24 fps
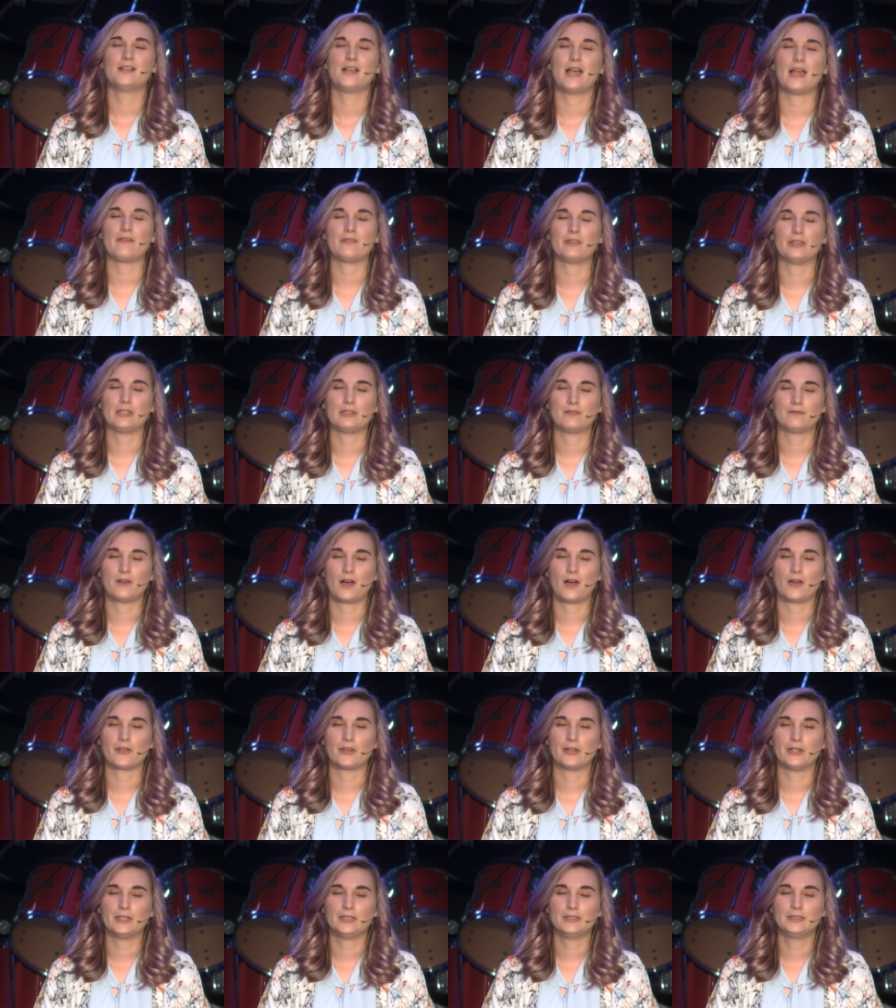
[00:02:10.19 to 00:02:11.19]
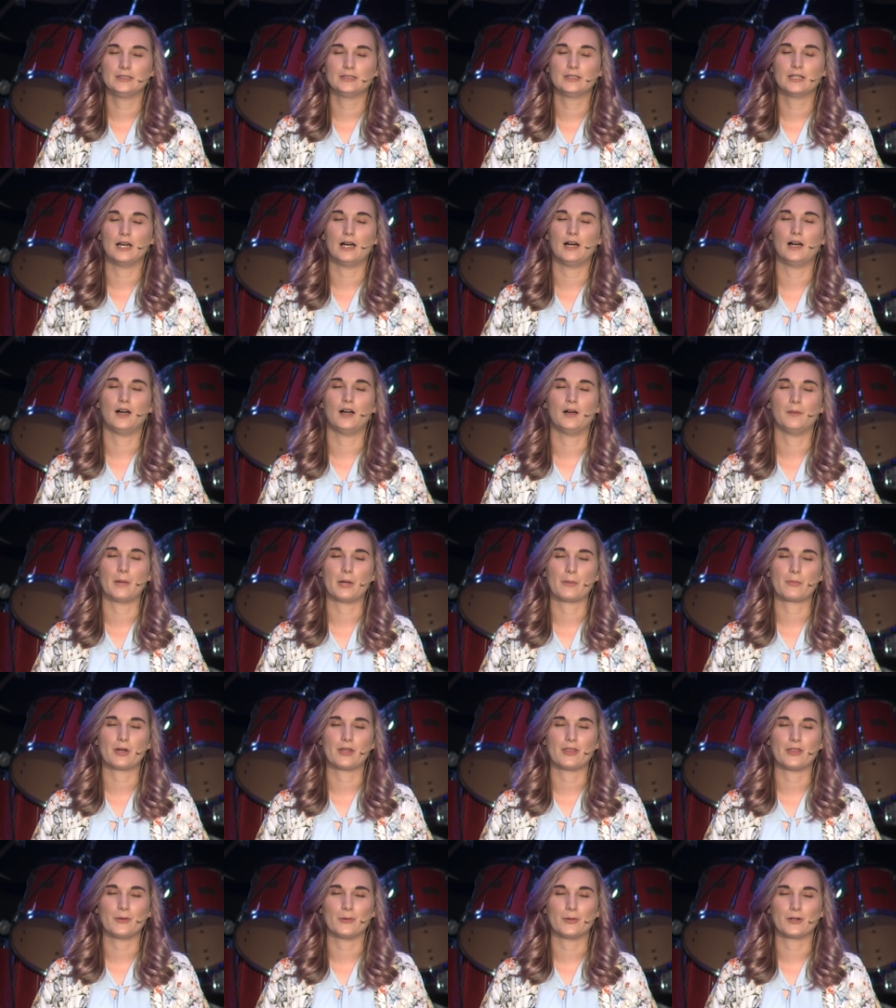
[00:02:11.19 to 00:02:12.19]
Heavenly Father, um, I
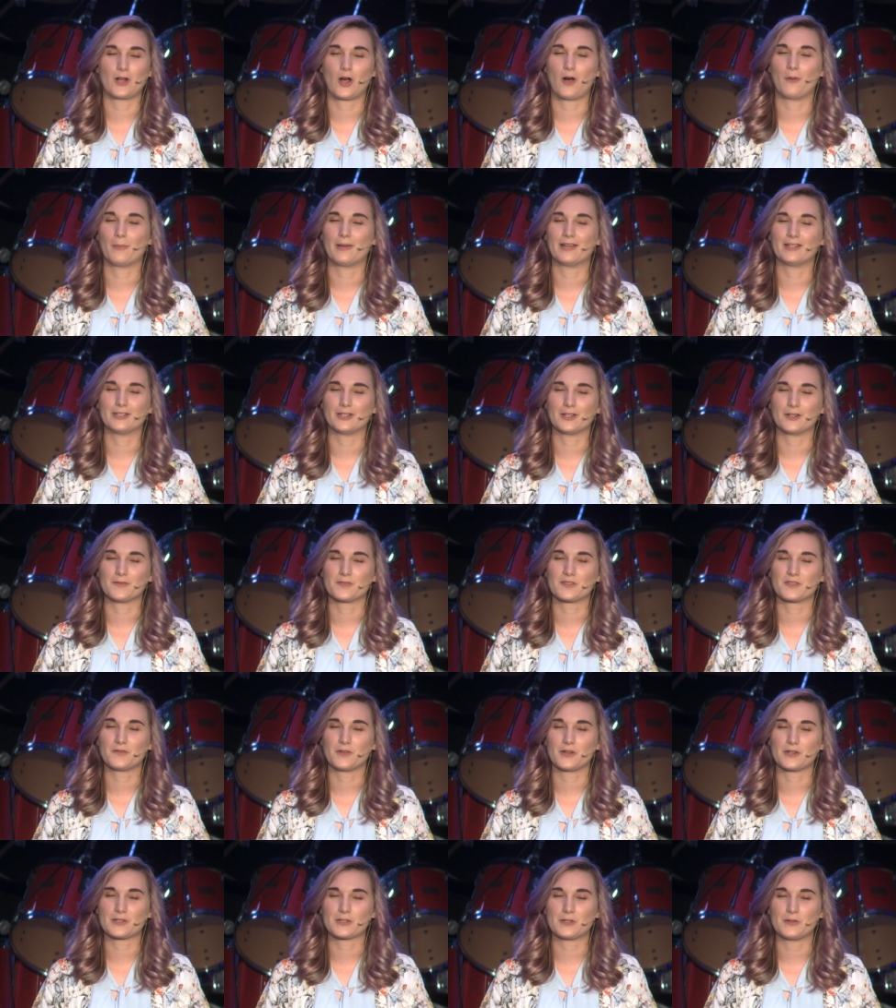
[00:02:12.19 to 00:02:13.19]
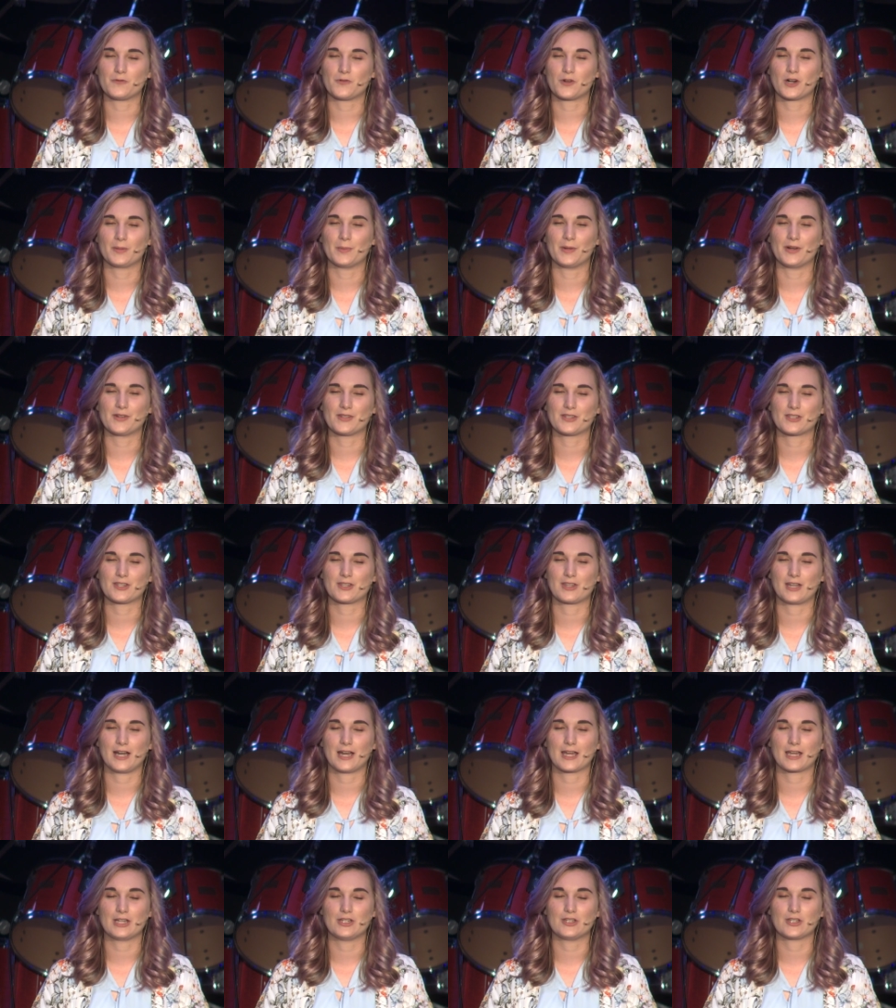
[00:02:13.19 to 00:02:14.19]
pray that you would calm my nerves first and foremost so
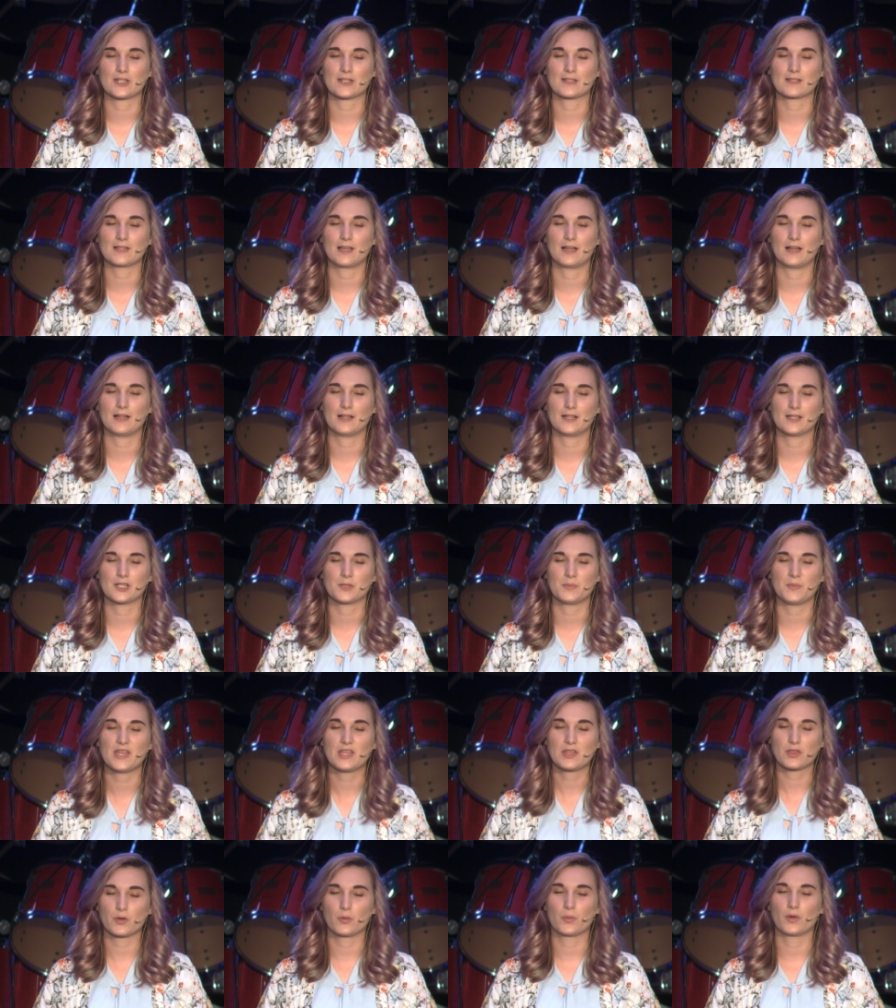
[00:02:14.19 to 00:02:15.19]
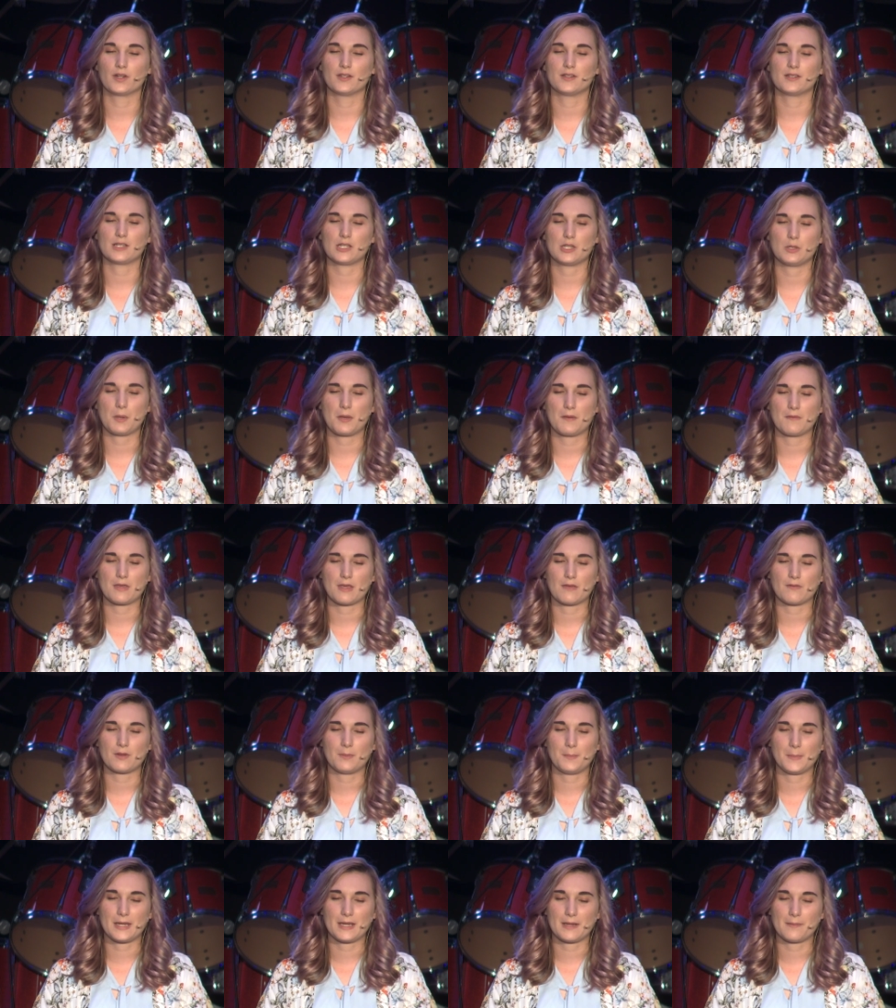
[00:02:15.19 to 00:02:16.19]
that I can just uh, speak the words that you have
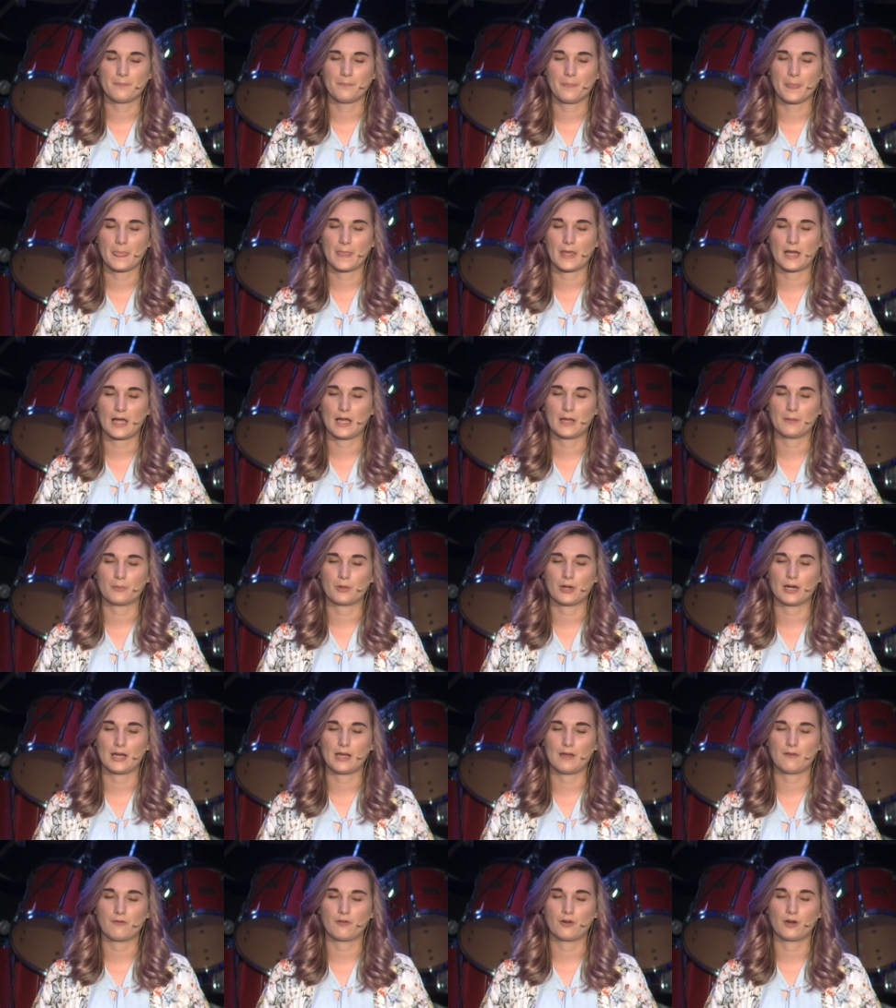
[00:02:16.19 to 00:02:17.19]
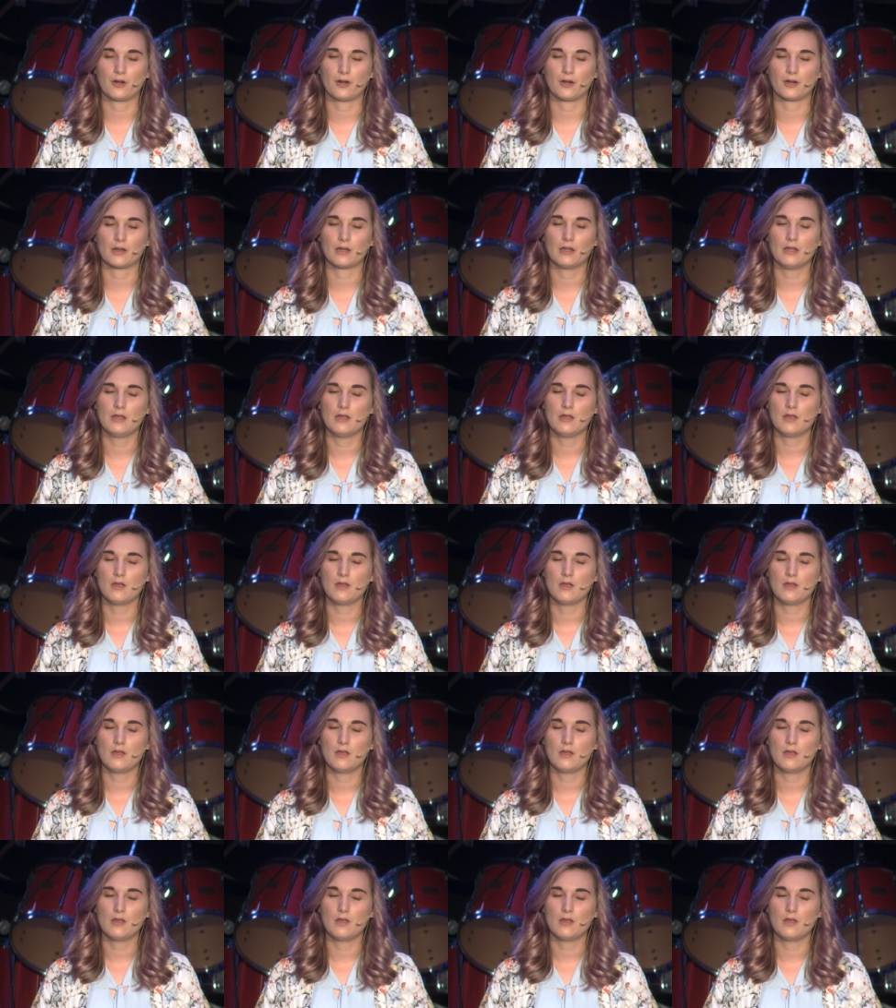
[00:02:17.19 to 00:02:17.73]
given me. I pray for